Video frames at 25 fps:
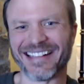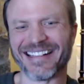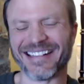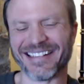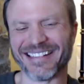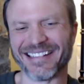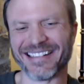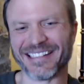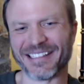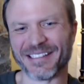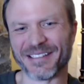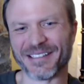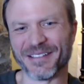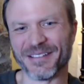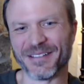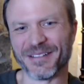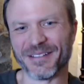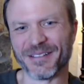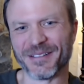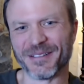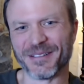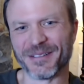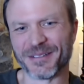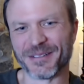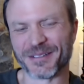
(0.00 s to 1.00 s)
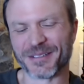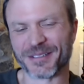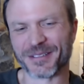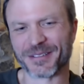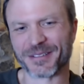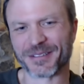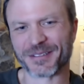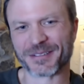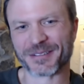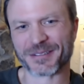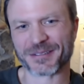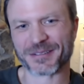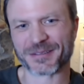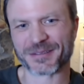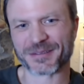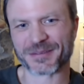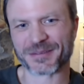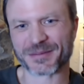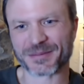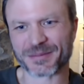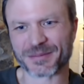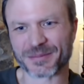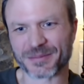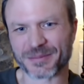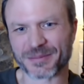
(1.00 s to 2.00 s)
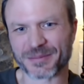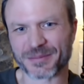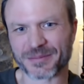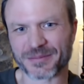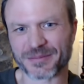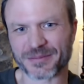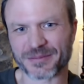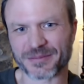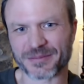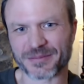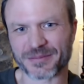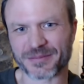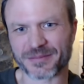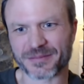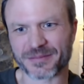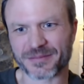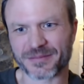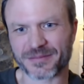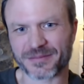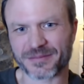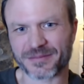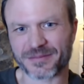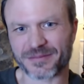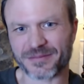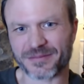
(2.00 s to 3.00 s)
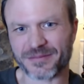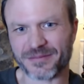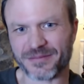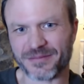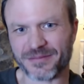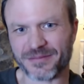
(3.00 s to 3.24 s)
This person isn't speaking.